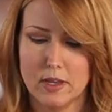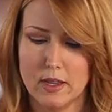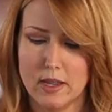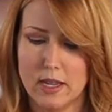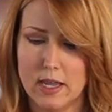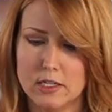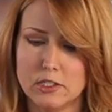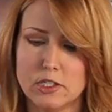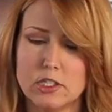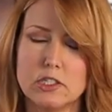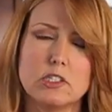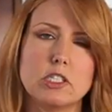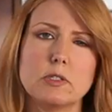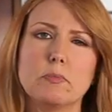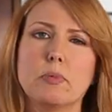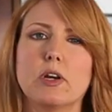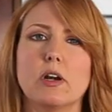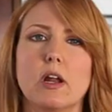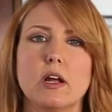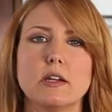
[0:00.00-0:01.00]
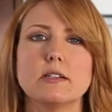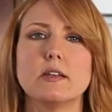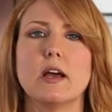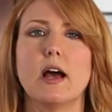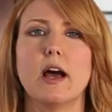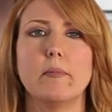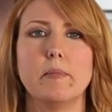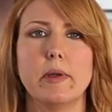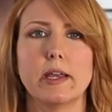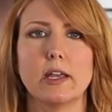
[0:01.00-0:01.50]
and just put it on
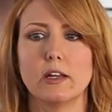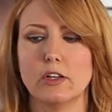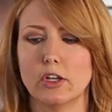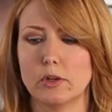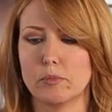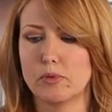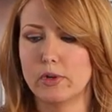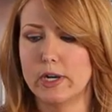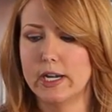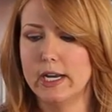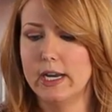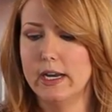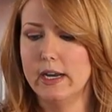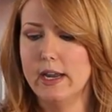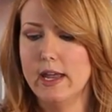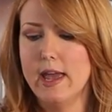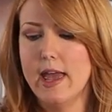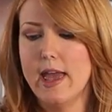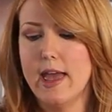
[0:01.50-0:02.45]
top, make it look pretty.